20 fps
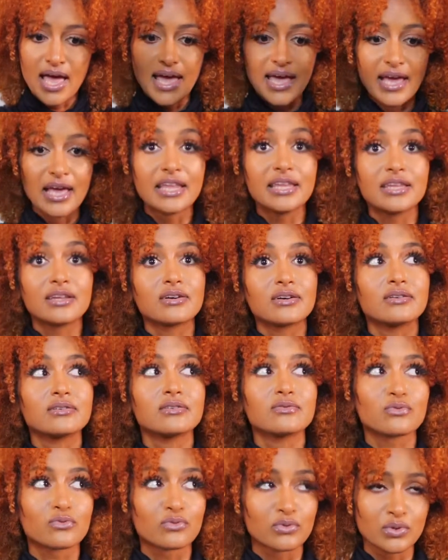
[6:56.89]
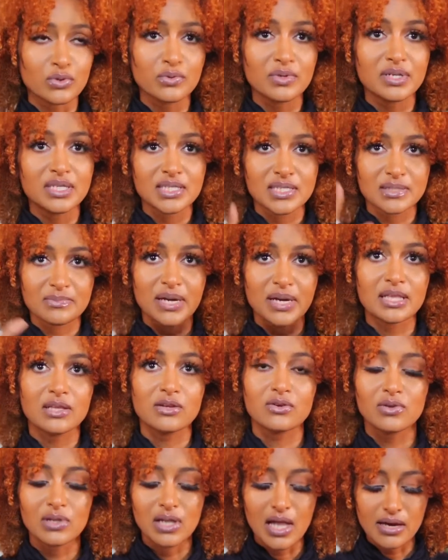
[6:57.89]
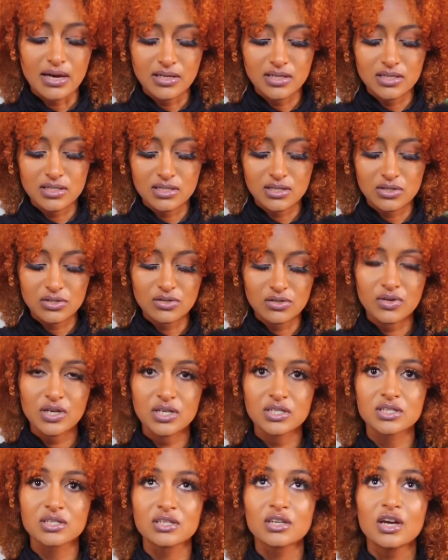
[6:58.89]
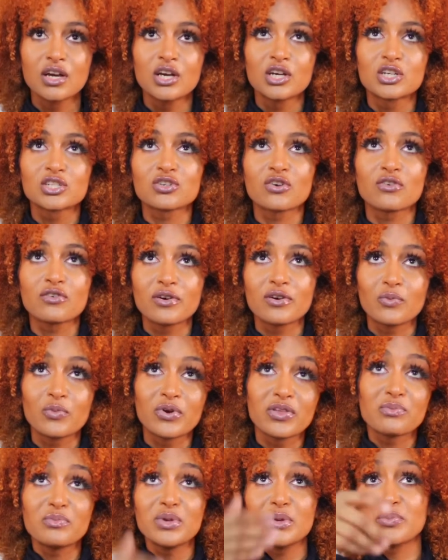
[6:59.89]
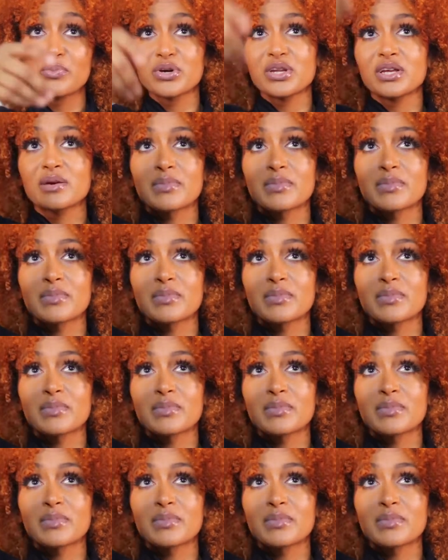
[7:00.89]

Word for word: and ruins my little lighting situation. So with me putting